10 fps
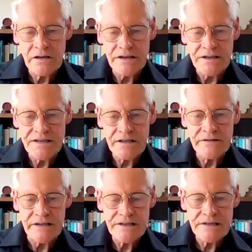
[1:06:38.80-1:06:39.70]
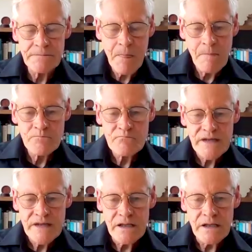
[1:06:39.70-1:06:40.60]
the 1970s,
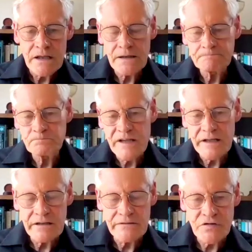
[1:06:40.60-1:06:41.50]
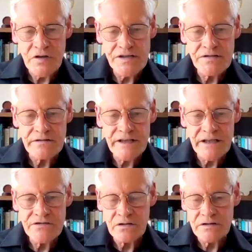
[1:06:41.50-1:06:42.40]
the head of the Treasury,
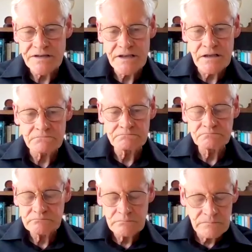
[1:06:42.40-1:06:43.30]
then John Stone,